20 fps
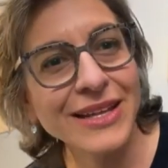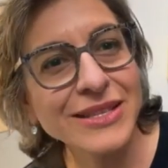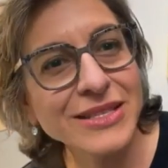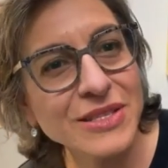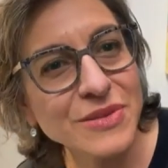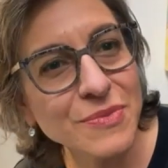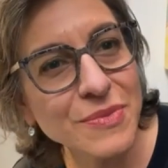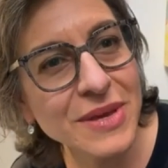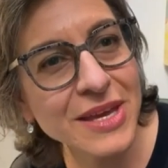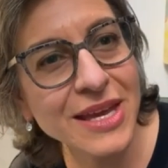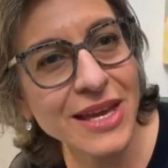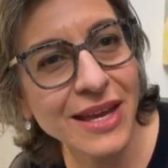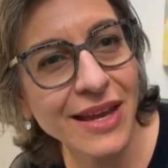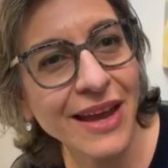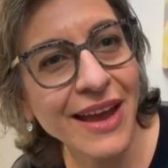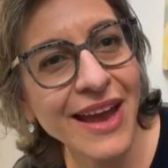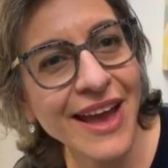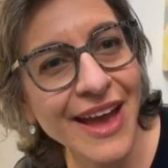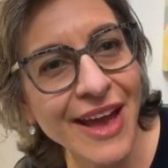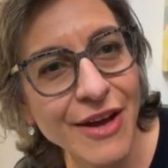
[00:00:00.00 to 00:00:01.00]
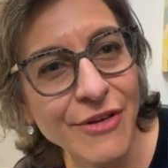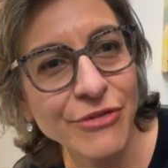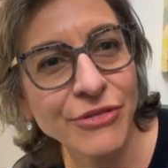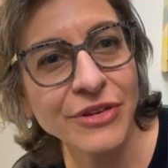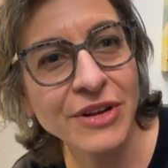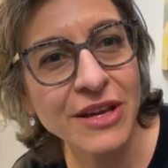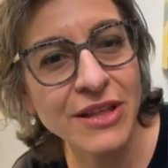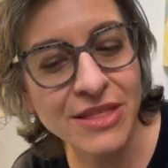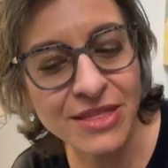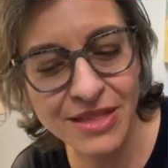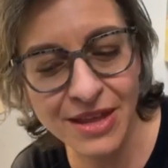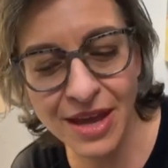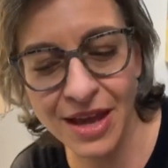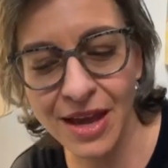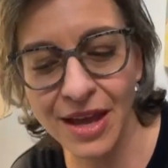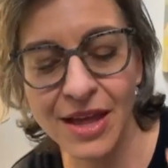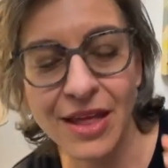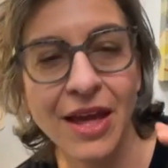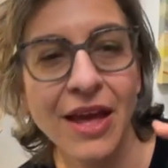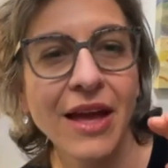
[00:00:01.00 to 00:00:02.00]
It's me.
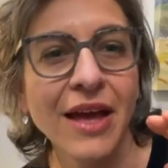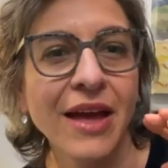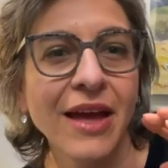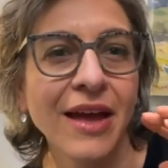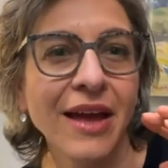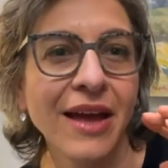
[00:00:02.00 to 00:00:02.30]
Everything